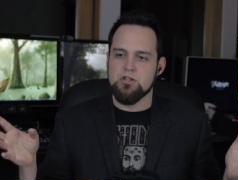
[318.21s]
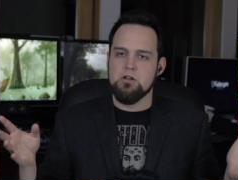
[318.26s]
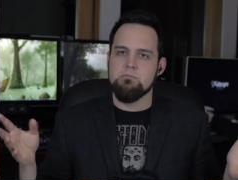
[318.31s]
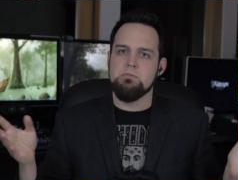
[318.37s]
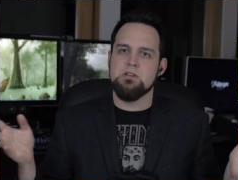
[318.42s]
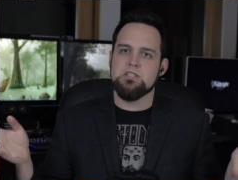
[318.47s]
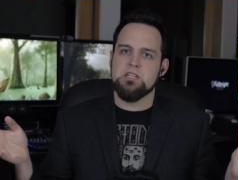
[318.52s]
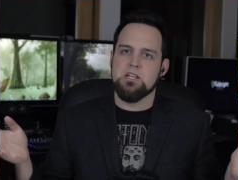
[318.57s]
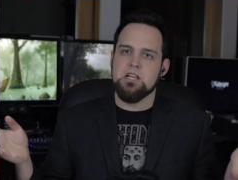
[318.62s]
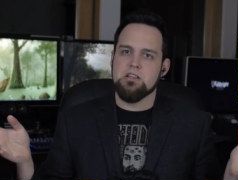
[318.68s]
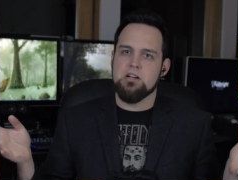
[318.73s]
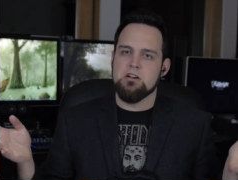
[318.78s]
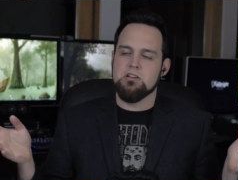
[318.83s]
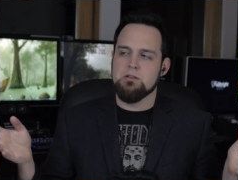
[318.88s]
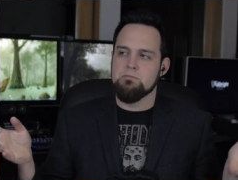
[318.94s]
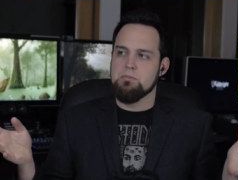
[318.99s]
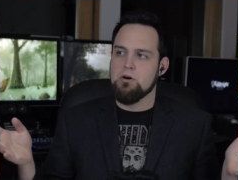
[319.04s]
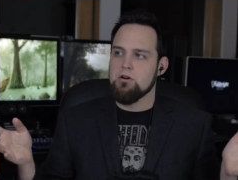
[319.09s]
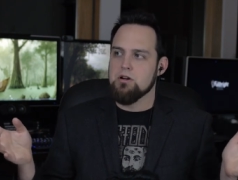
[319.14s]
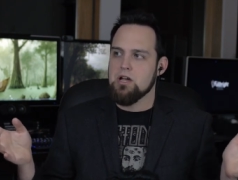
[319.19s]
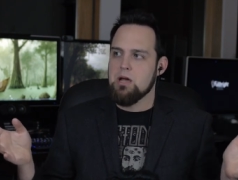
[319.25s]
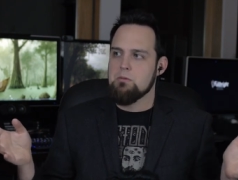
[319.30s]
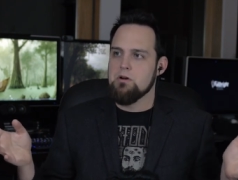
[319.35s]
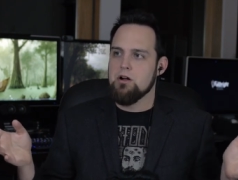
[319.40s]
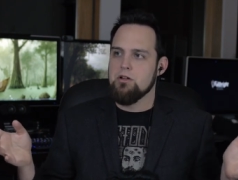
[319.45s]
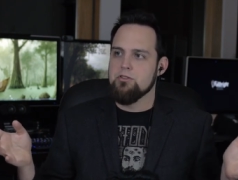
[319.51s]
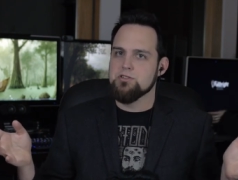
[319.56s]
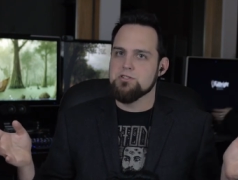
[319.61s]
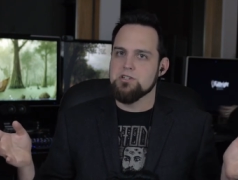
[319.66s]
So you'd be sitting there at the ball
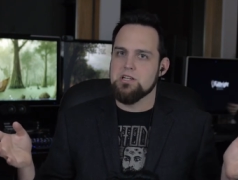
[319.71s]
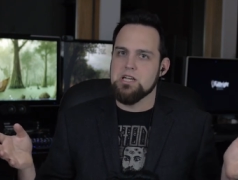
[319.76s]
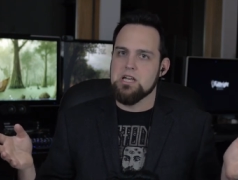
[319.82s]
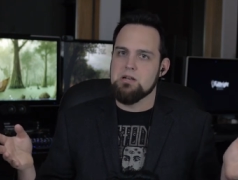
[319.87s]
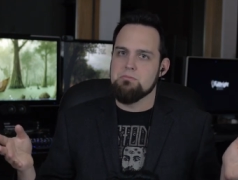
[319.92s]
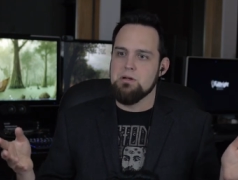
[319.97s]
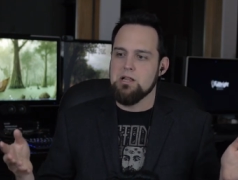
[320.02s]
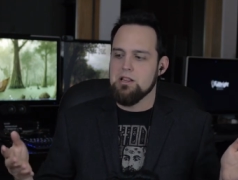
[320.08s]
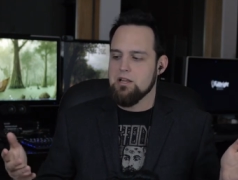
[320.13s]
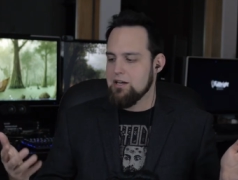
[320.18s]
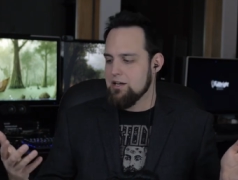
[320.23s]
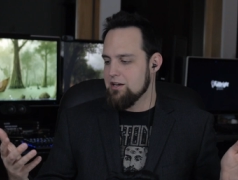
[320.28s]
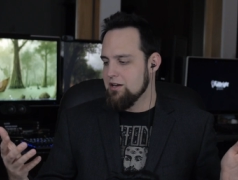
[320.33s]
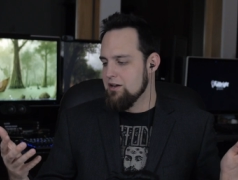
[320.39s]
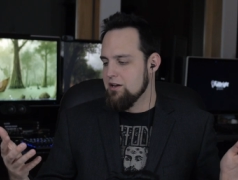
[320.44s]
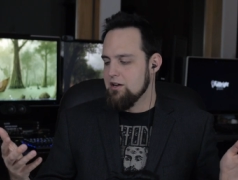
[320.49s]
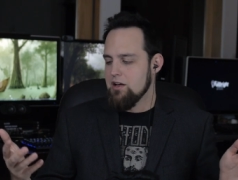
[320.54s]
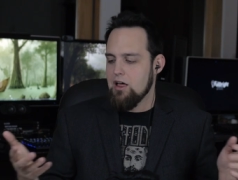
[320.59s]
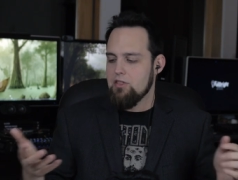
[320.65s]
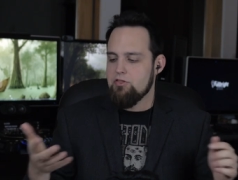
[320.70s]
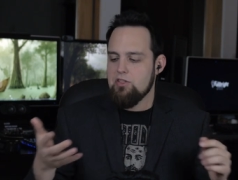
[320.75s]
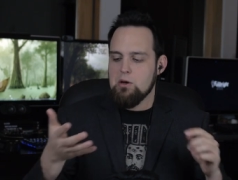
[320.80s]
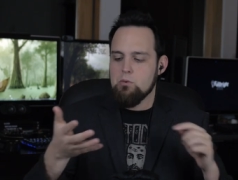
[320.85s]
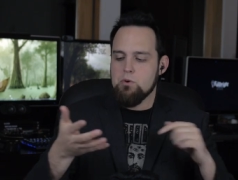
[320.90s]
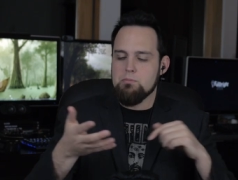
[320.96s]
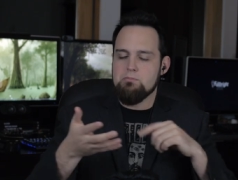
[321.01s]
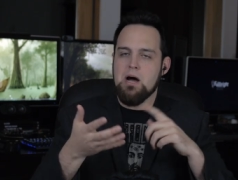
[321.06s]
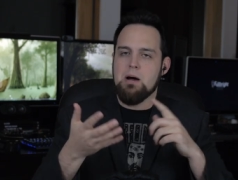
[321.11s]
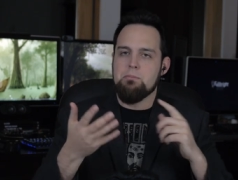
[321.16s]
game, and all of a sudden it'd be like a
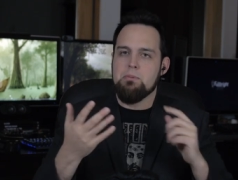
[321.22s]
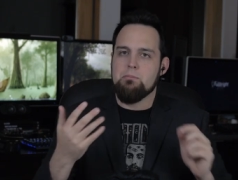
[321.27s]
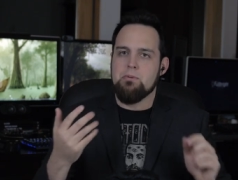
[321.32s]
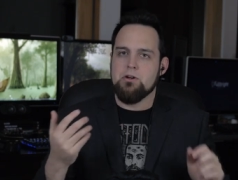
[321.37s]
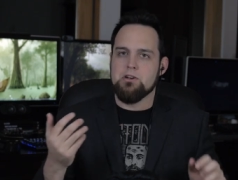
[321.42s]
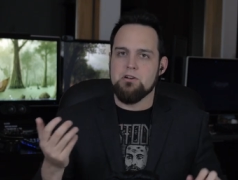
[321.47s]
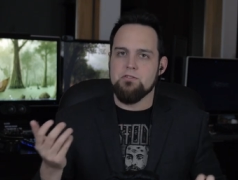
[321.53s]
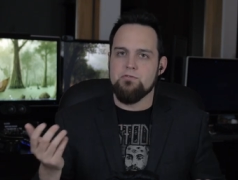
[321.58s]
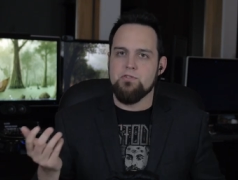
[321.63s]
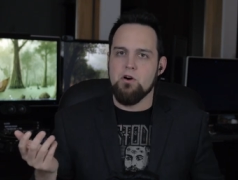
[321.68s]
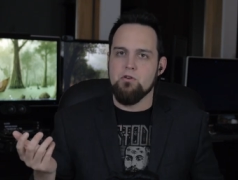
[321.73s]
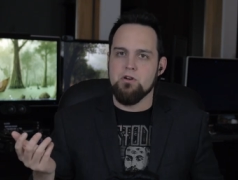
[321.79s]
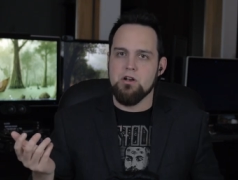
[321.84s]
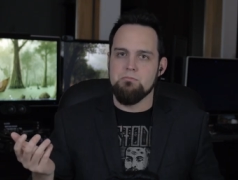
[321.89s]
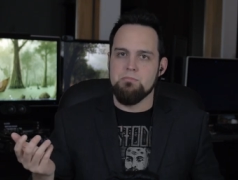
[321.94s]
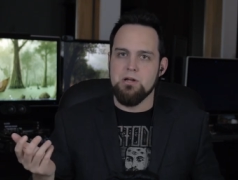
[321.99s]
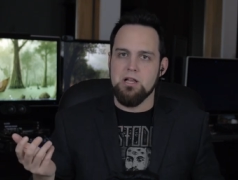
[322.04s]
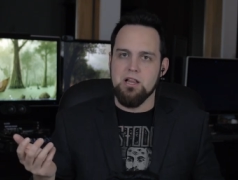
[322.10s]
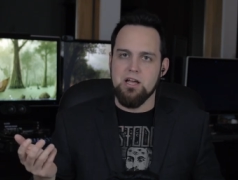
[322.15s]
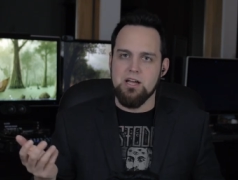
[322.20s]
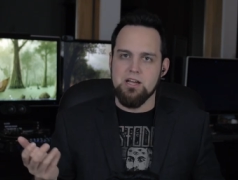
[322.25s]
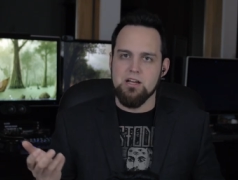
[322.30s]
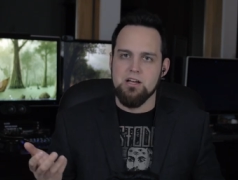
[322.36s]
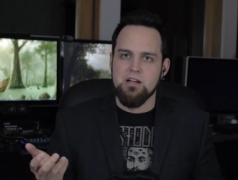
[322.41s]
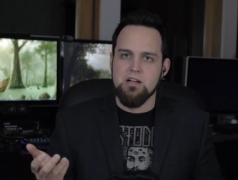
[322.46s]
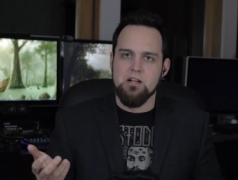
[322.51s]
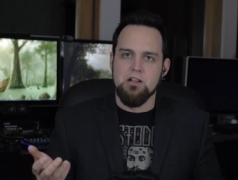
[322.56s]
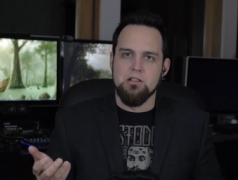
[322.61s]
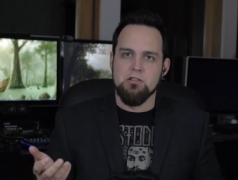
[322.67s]
thing would pop up on your phone and be like,